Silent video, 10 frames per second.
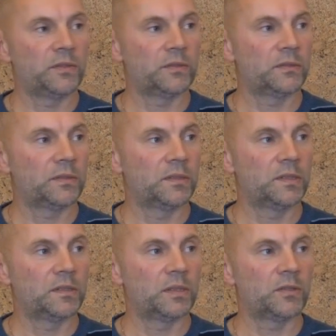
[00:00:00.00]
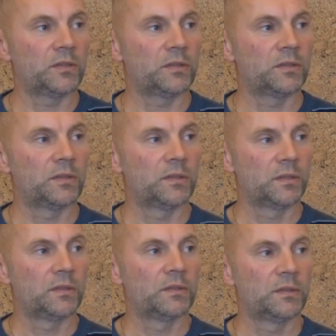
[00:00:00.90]
absolutely miraculous.
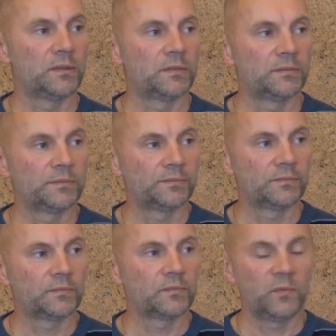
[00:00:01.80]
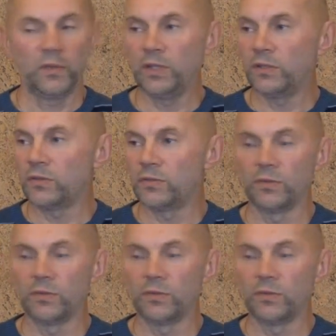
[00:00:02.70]
Do you see the